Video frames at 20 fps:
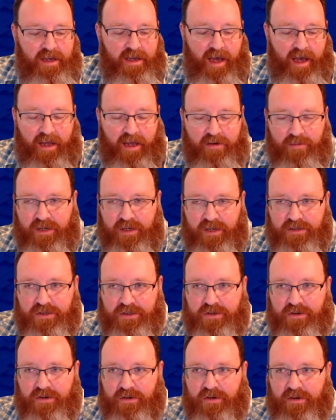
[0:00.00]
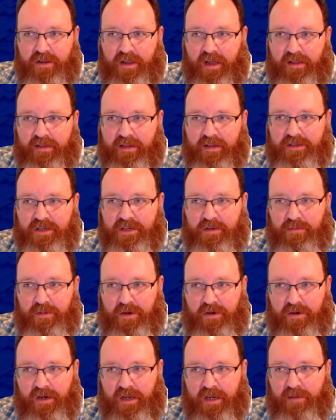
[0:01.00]
how do we ensure that this
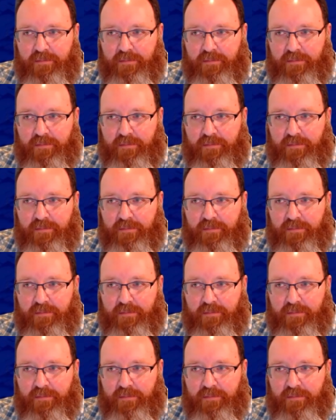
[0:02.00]
community,